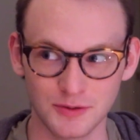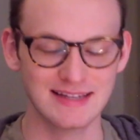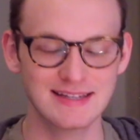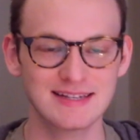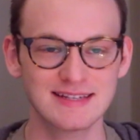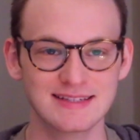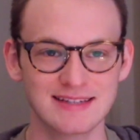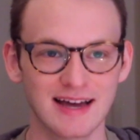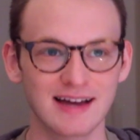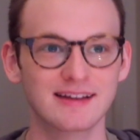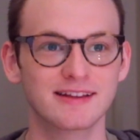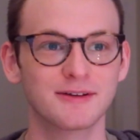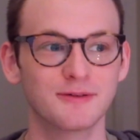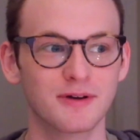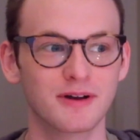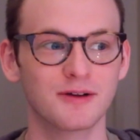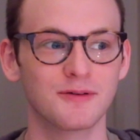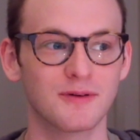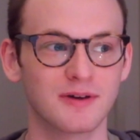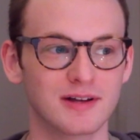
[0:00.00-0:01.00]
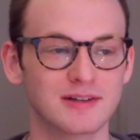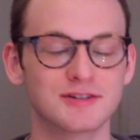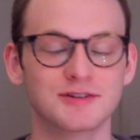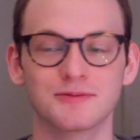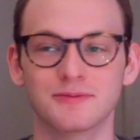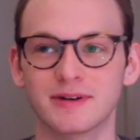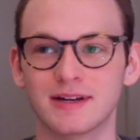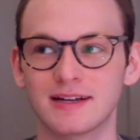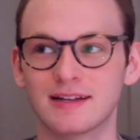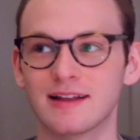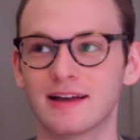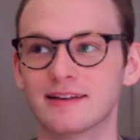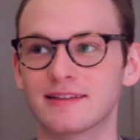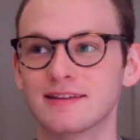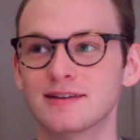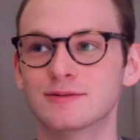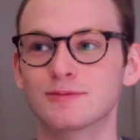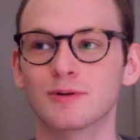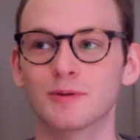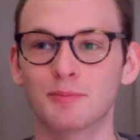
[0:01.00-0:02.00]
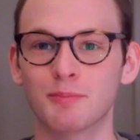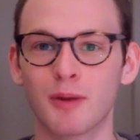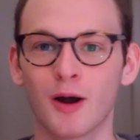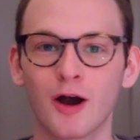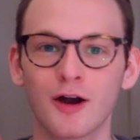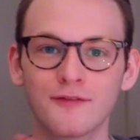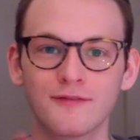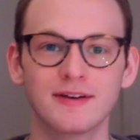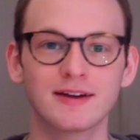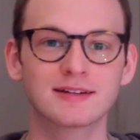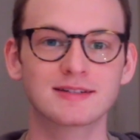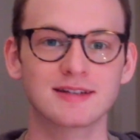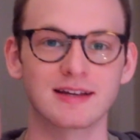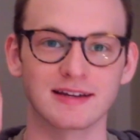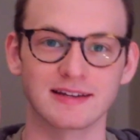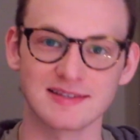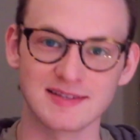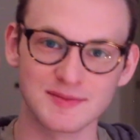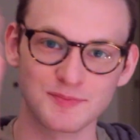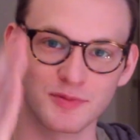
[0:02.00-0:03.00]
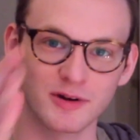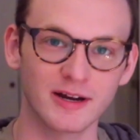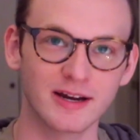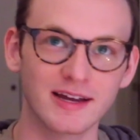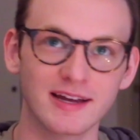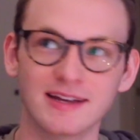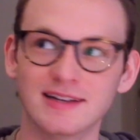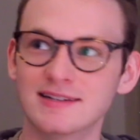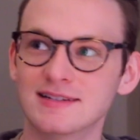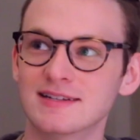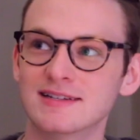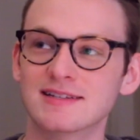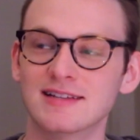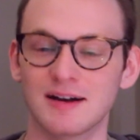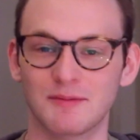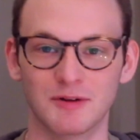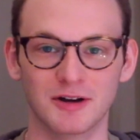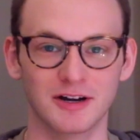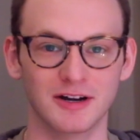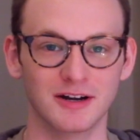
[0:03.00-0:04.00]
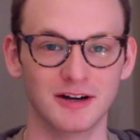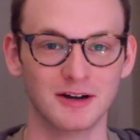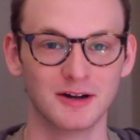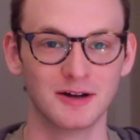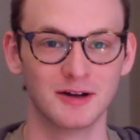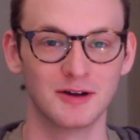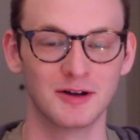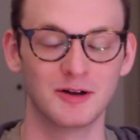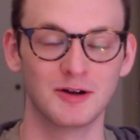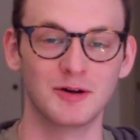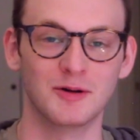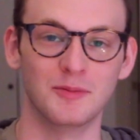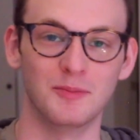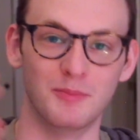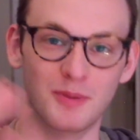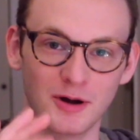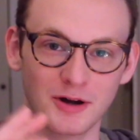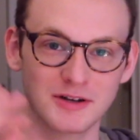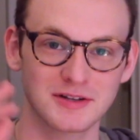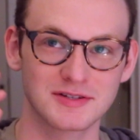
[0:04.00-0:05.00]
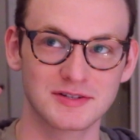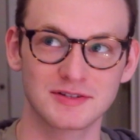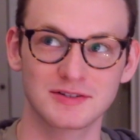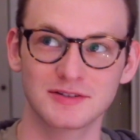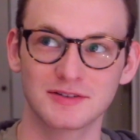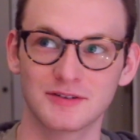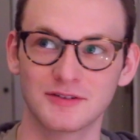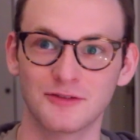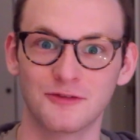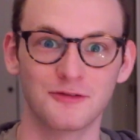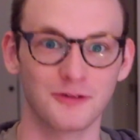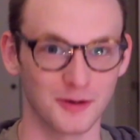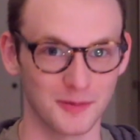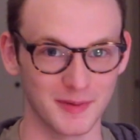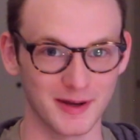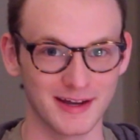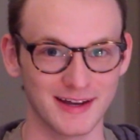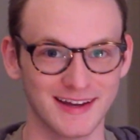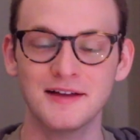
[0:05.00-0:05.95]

It's exactly what I wanted to read. Like, these were perfect, like, spring into summer books for me.